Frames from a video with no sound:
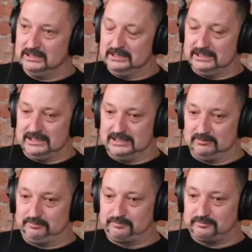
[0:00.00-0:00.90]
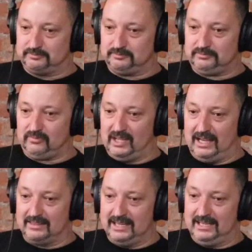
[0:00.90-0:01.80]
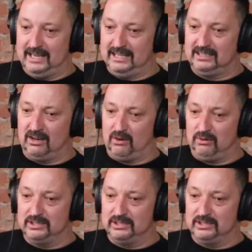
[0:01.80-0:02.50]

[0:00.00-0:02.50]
I think the end goal